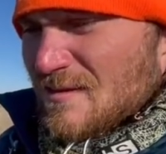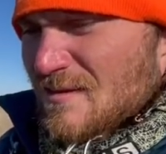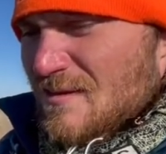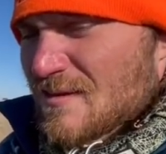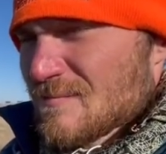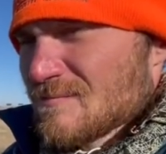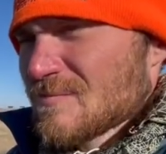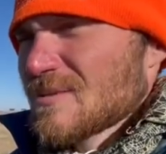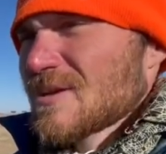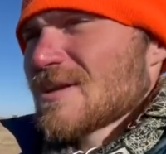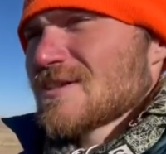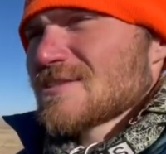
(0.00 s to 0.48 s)

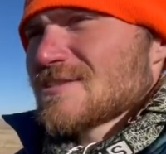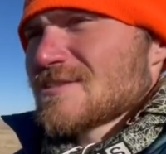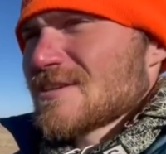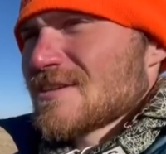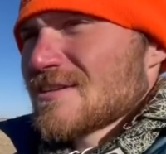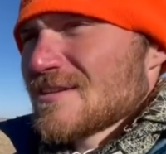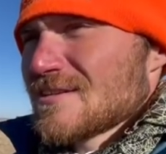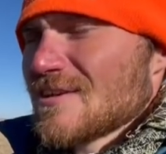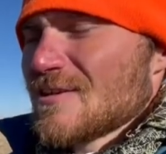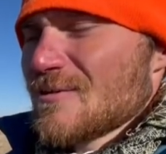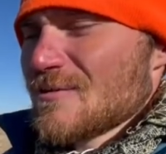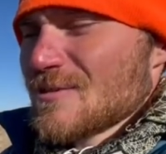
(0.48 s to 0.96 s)
Because
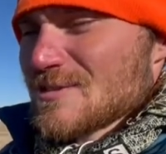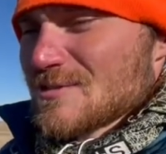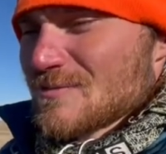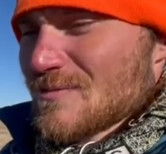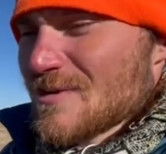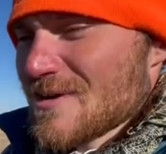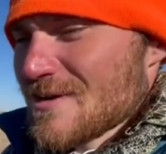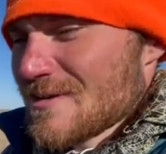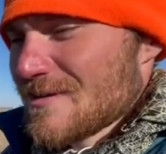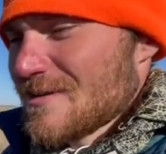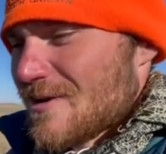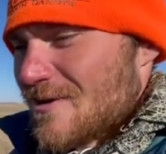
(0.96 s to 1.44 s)
there was one
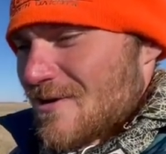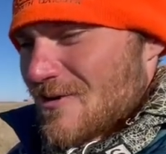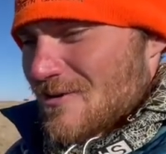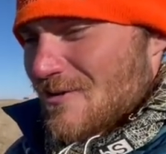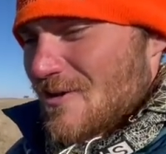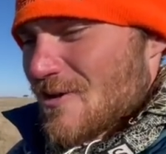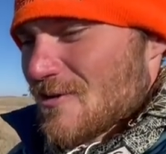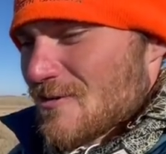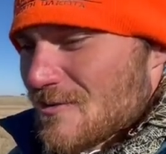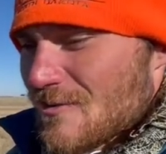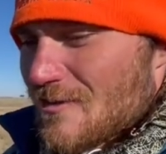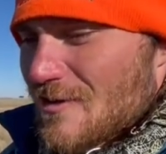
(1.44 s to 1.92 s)
in our
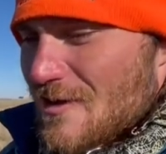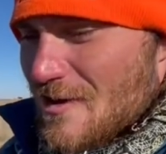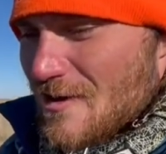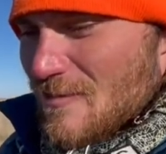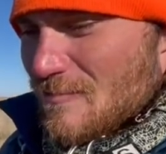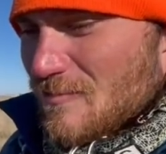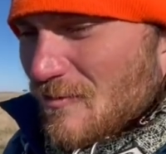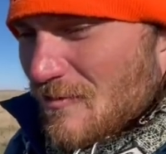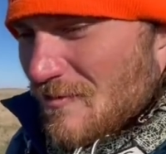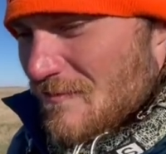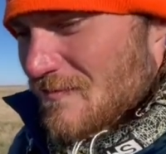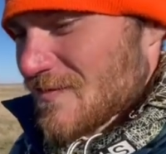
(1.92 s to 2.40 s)
local
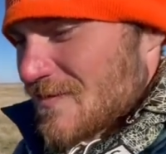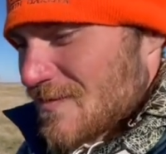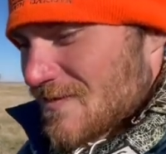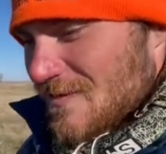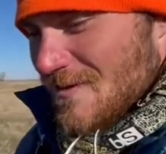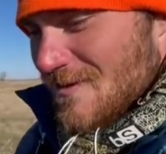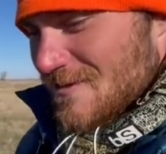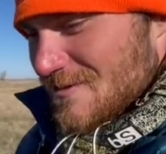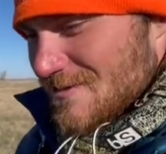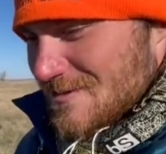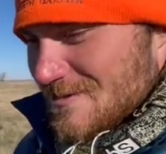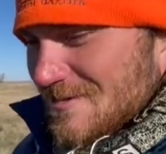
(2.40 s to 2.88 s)
airport for the
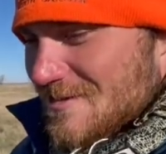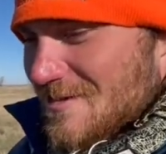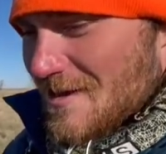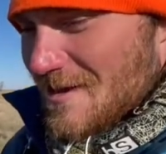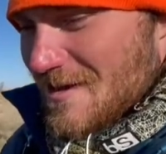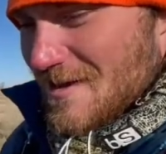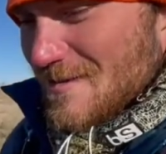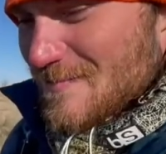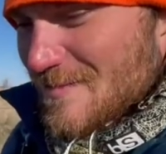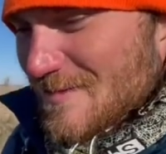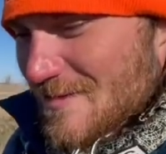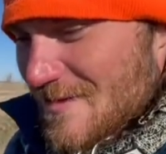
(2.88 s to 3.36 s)
longest
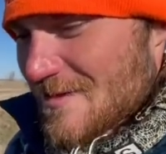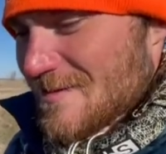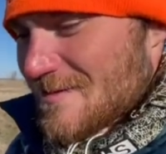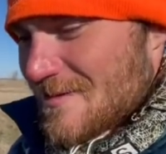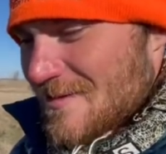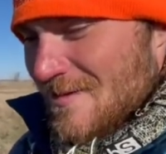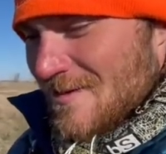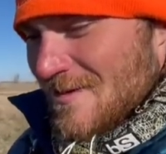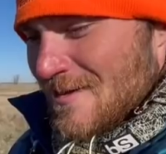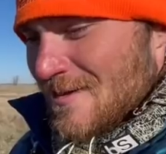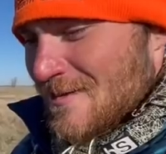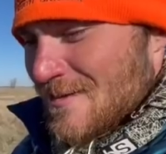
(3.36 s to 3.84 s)
time, and then
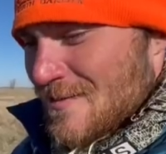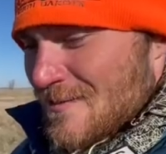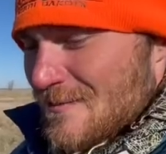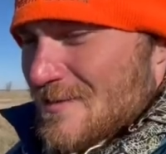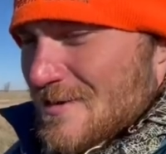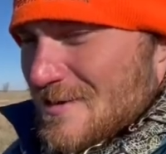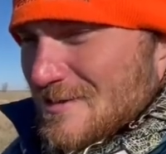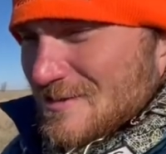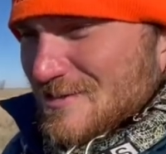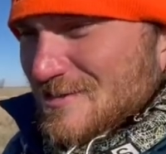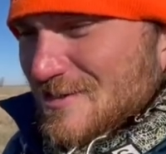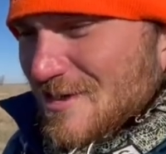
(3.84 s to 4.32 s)
when
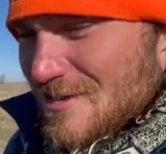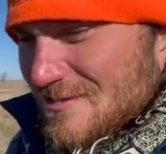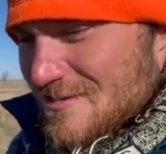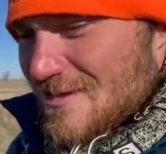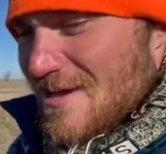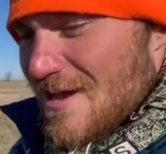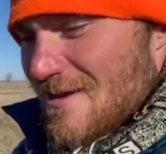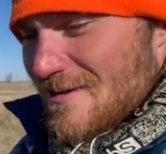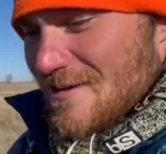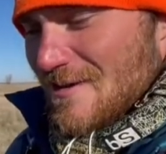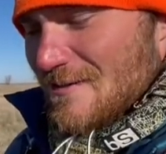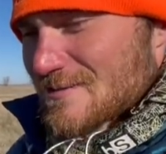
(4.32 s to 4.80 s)
it shut
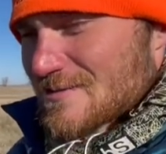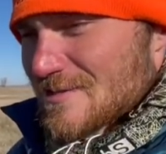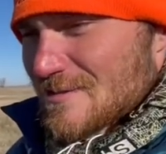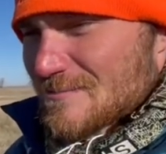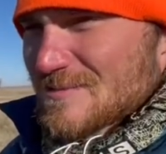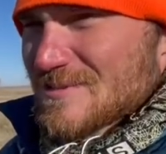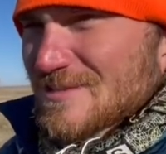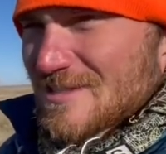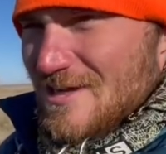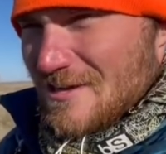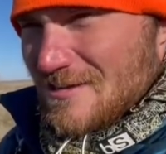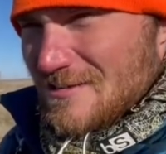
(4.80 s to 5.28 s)
down, I was
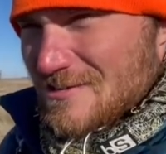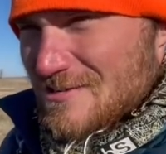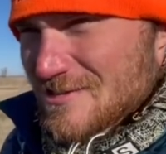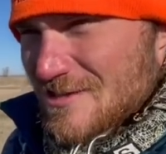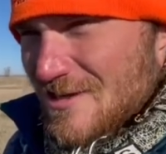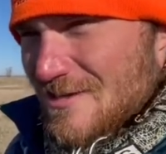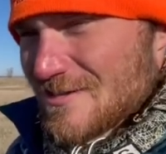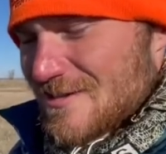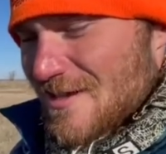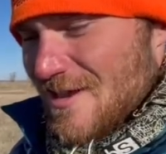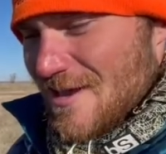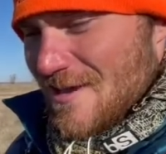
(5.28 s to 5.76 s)
upset it
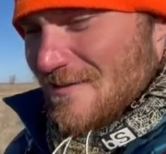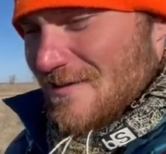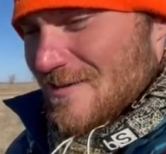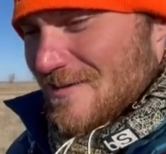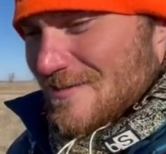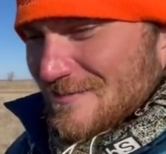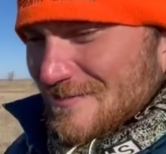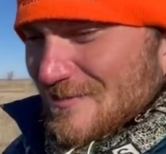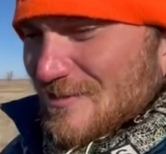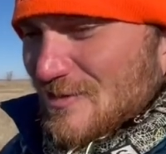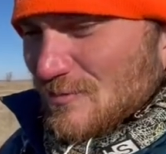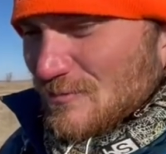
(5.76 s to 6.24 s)
shut down and
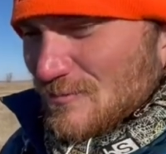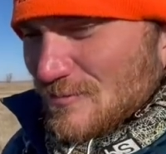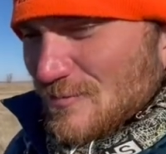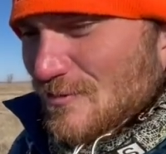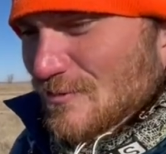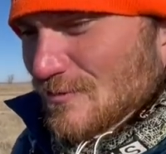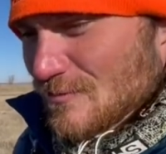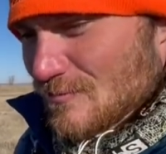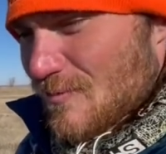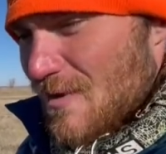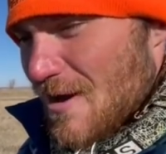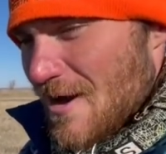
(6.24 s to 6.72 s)

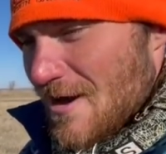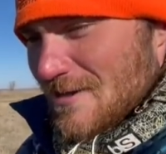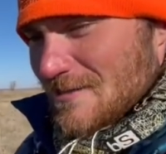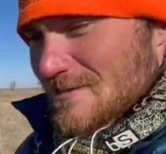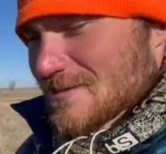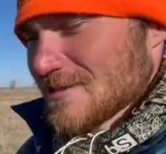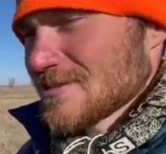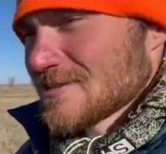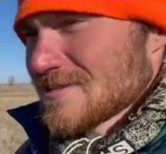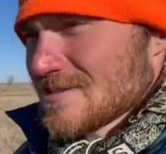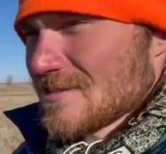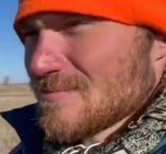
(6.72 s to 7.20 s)
Googled why
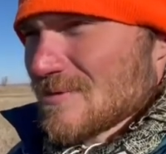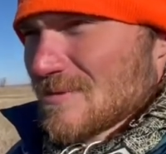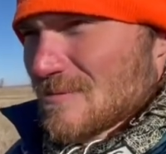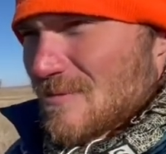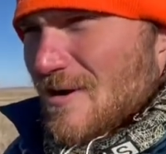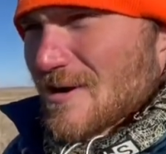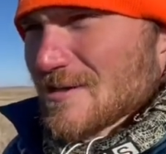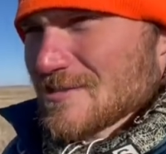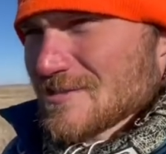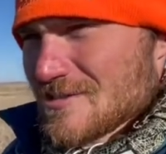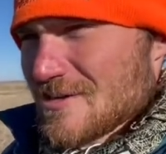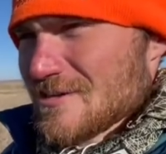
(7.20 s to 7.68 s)

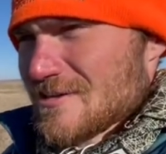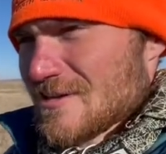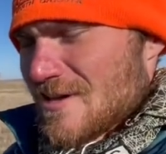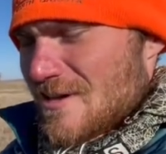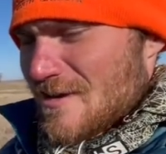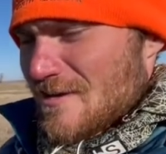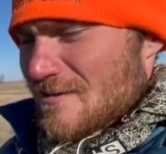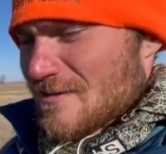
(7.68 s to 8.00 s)
TCBY shut down.